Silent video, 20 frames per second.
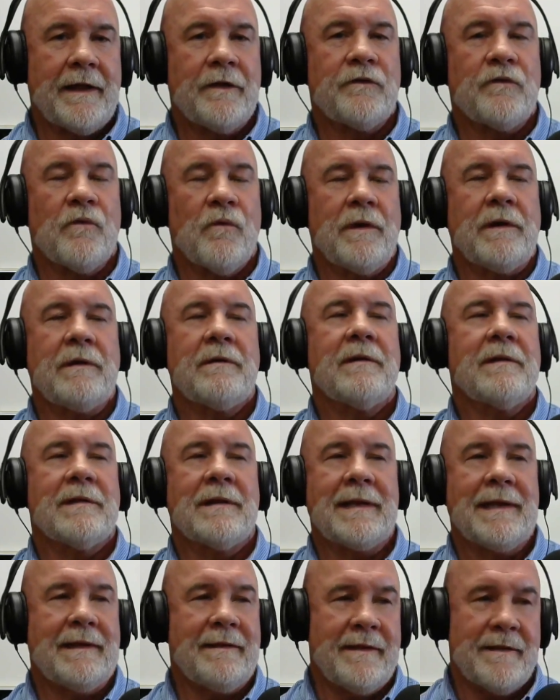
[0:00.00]
is going to
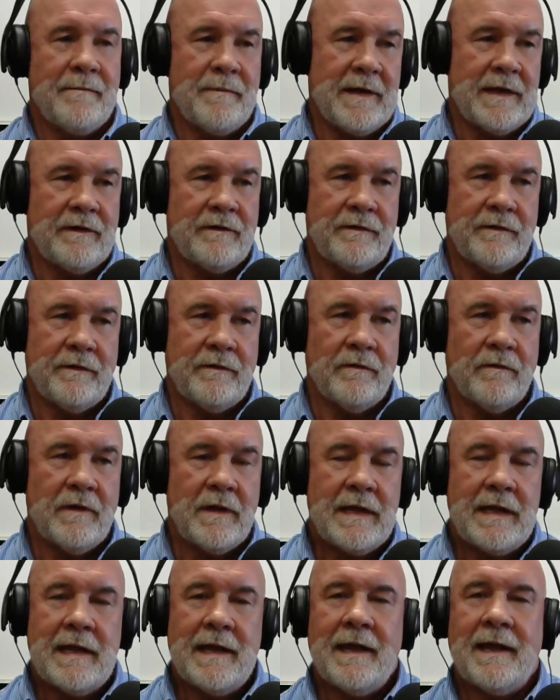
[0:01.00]
lead them into.
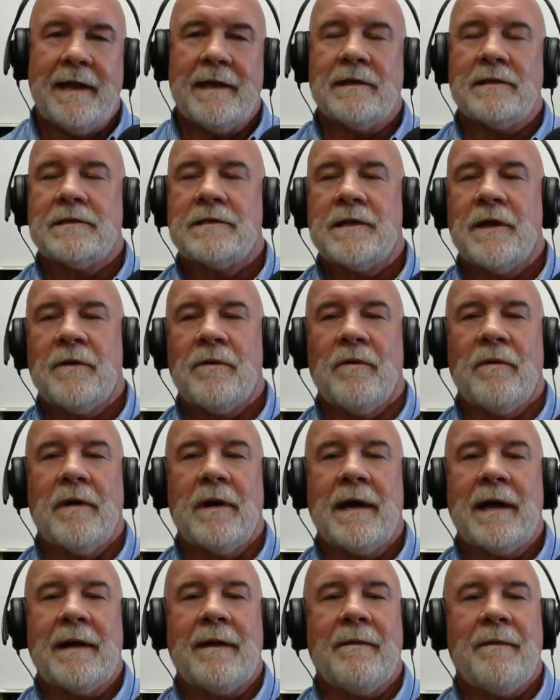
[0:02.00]
And so
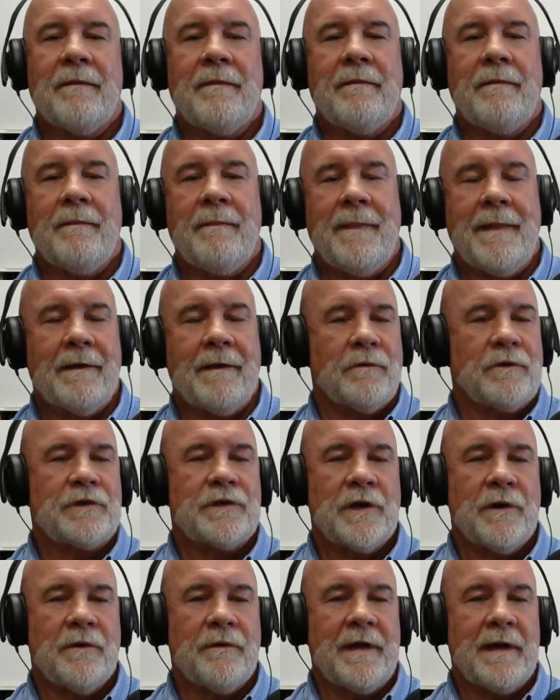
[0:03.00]
uh, they will
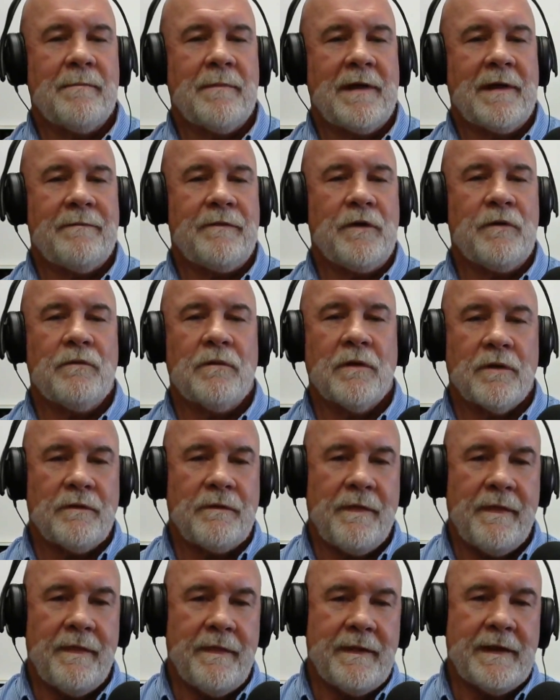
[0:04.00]
show them if you
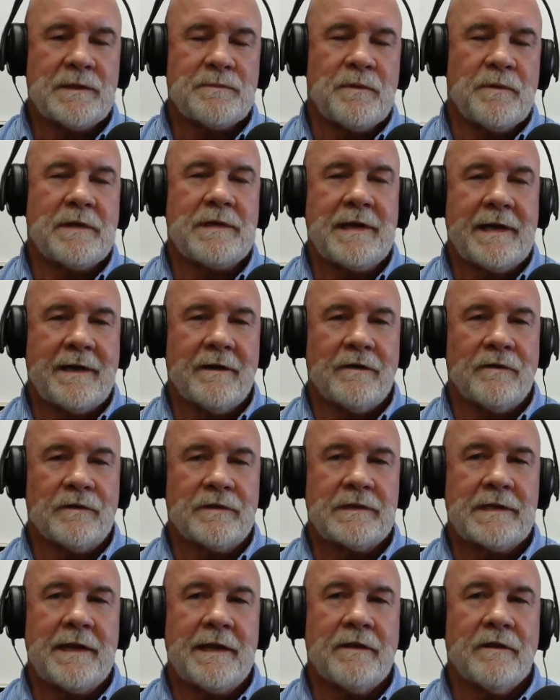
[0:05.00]
learn these particular
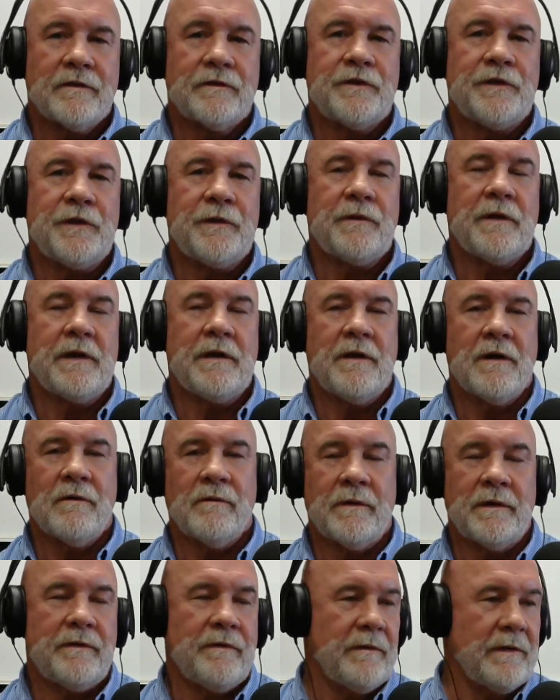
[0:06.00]
skills, you could
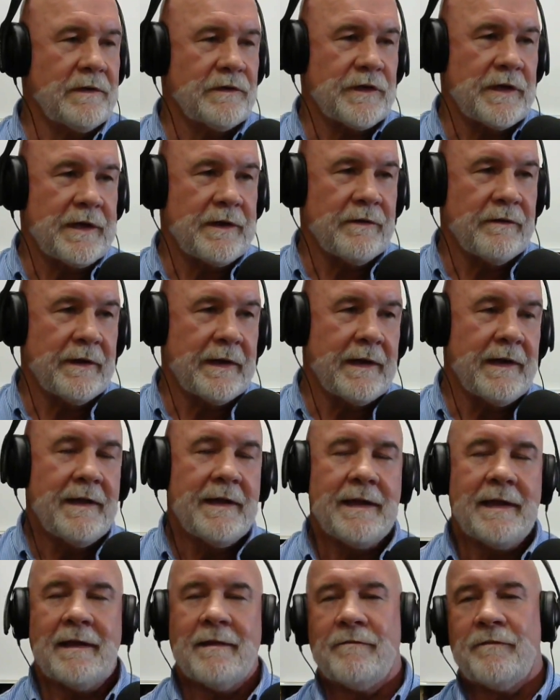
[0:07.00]
go into engineering.
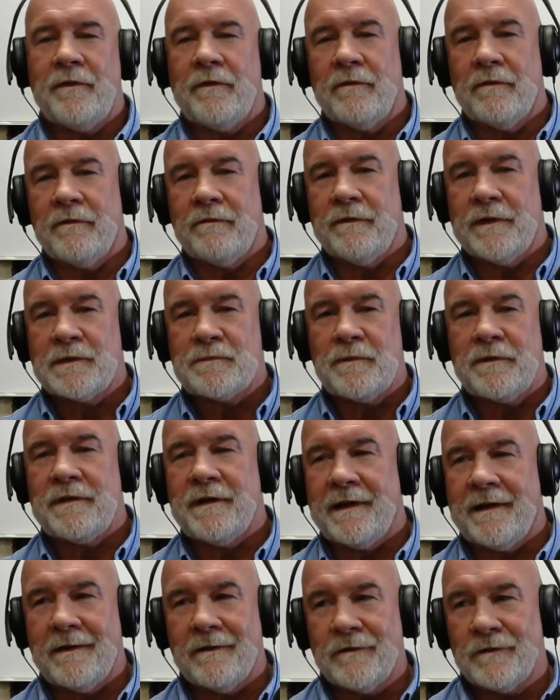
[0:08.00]
If you learn this
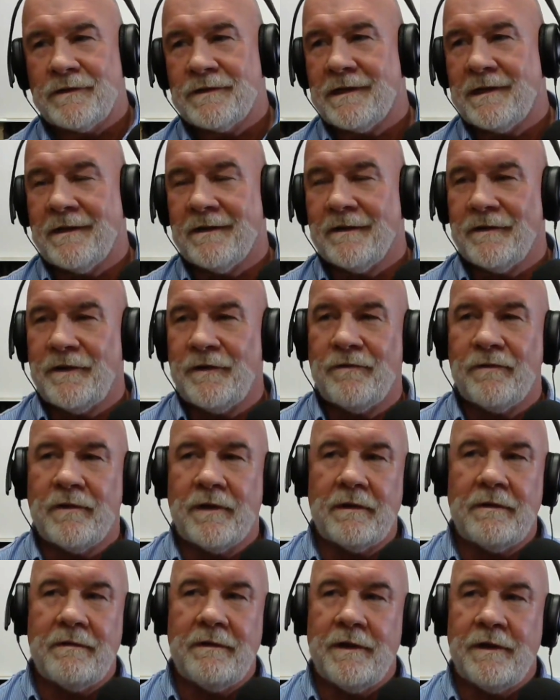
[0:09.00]
particular skill, you
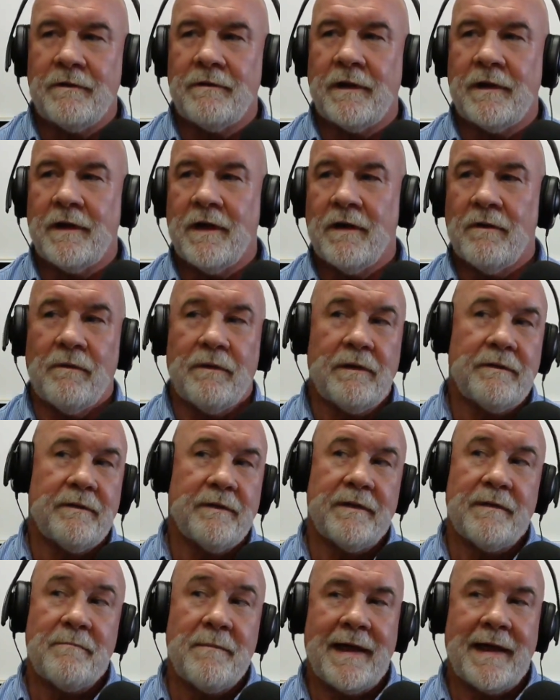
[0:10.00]
could you could go
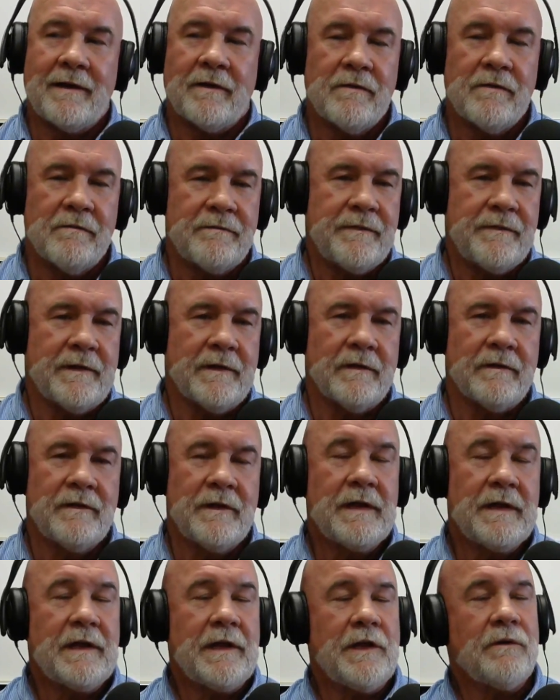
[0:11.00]
into the medical field.
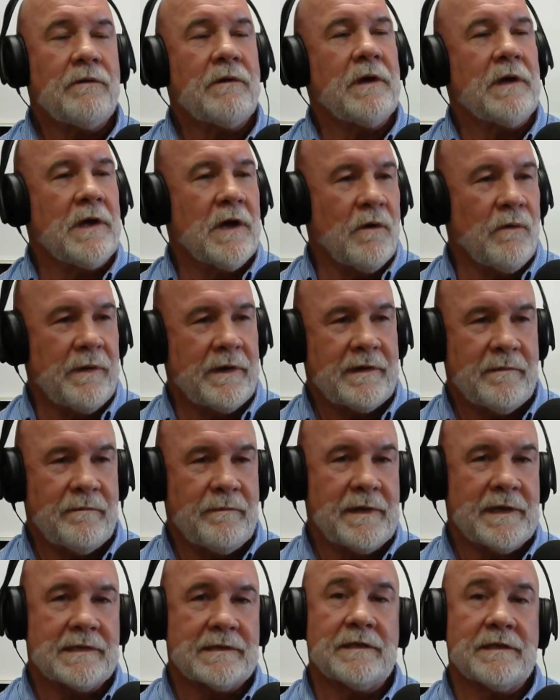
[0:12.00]
You could go into
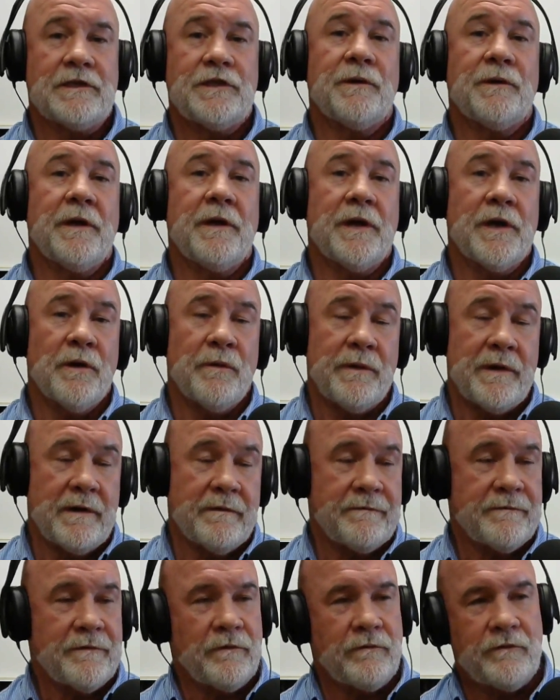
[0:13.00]
business. You could go
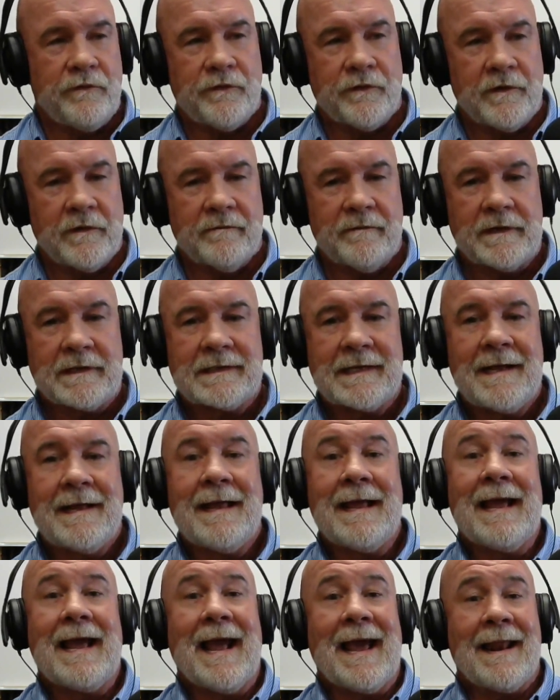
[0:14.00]
into food service.
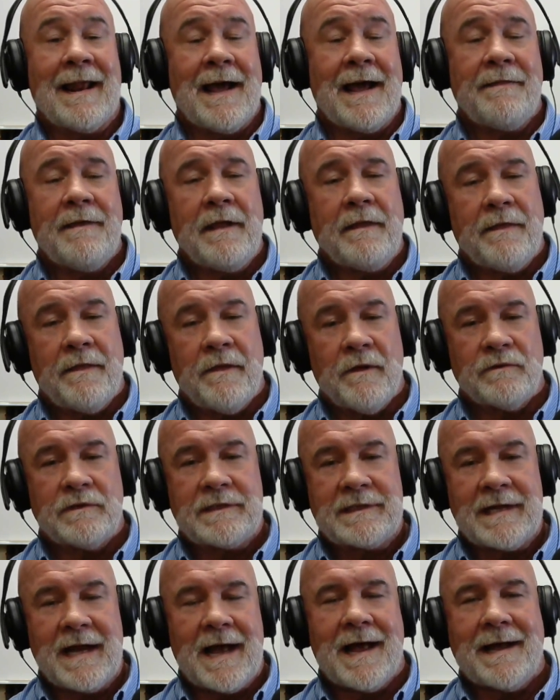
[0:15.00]
And I think
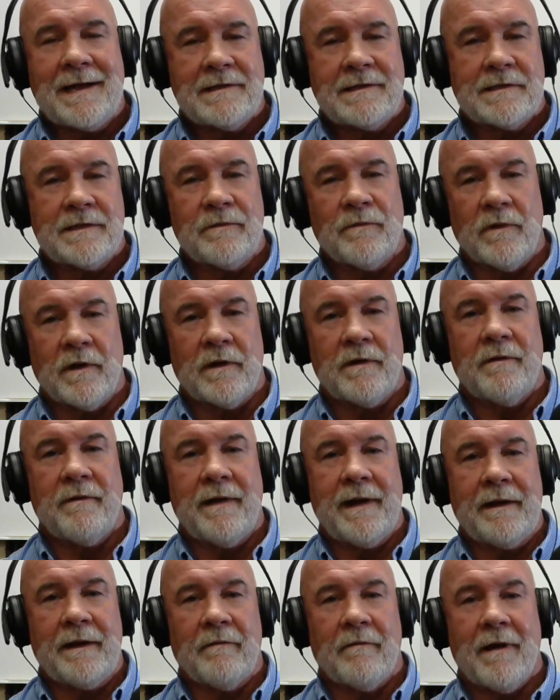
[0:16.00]
those ties that we're
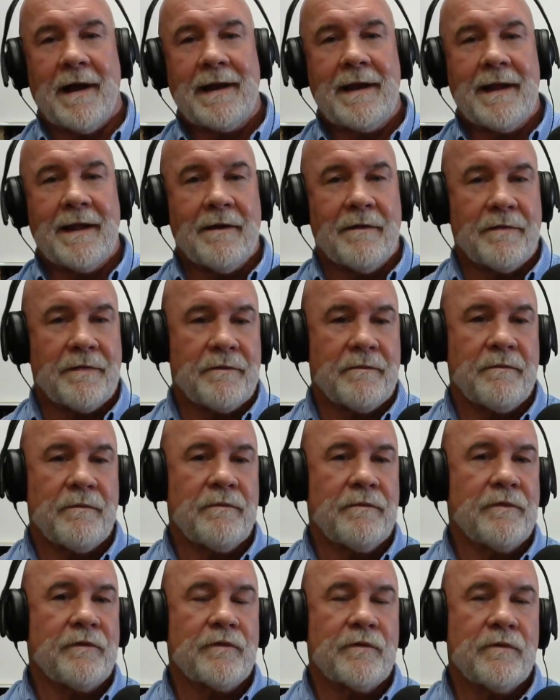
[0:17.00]
creating right now
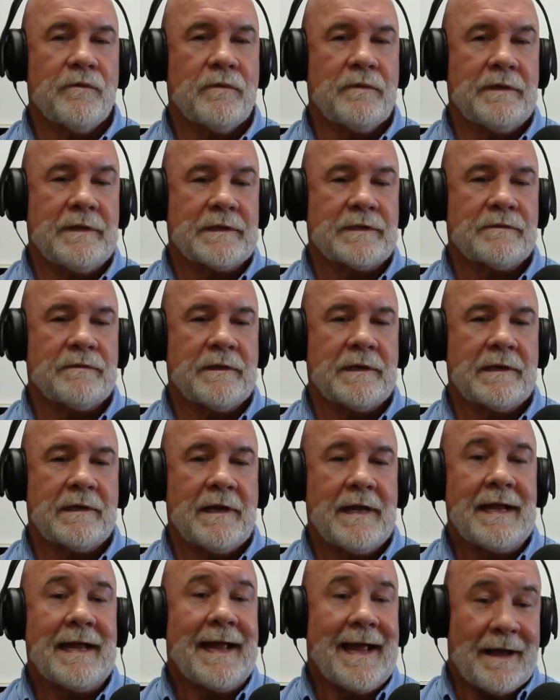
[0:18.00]
through the school district,
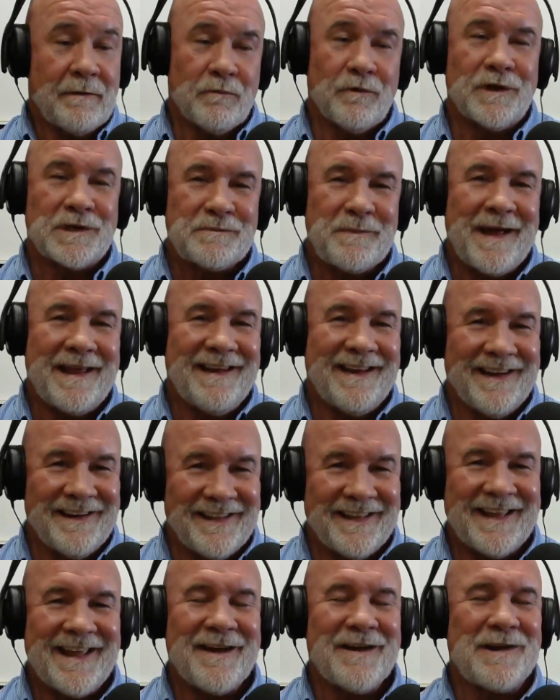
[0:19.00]
and we're expanding
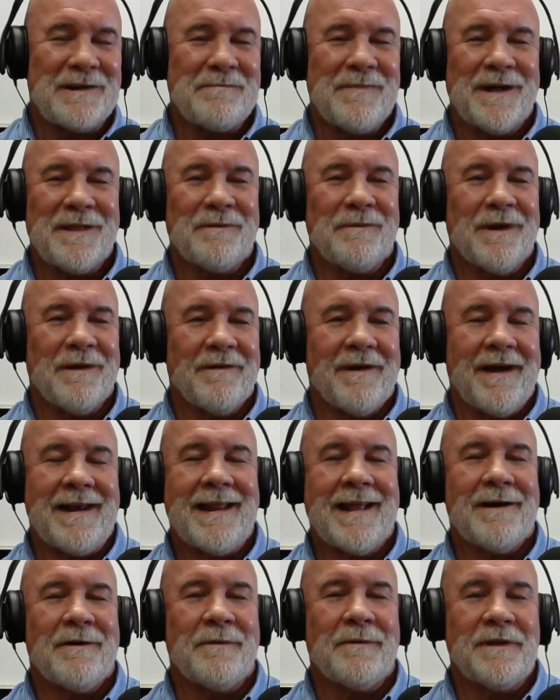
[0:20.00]
into the county, by the way, right
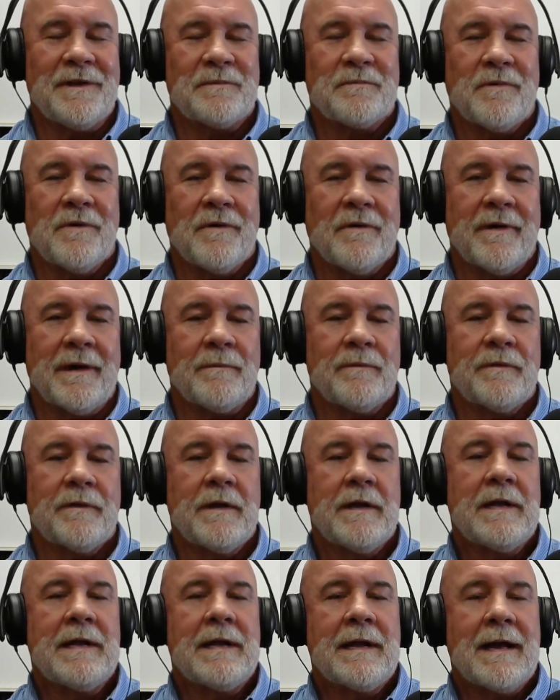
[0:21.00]
now with these programs,
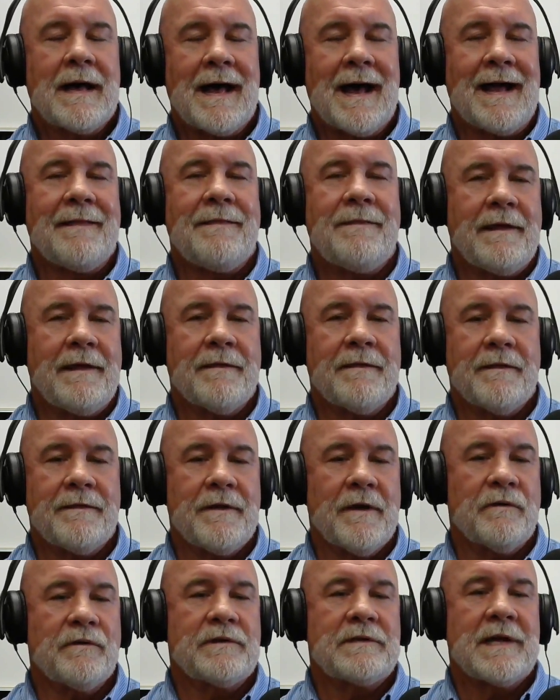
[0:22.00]
I think that
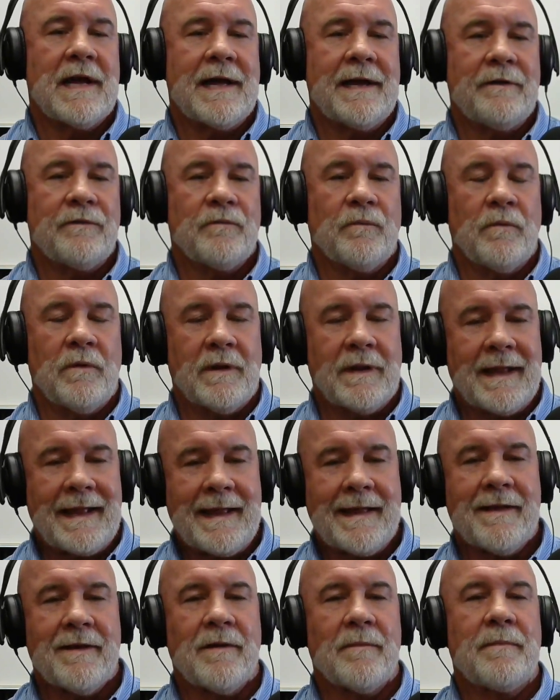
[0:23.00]
those ties will
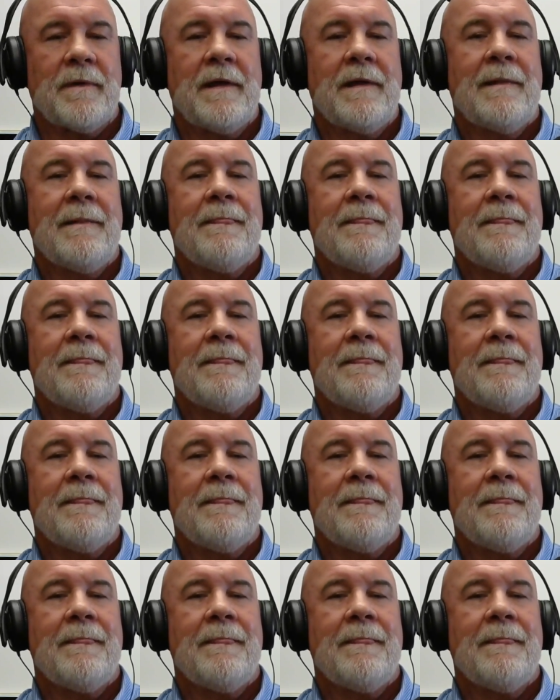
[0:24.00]
help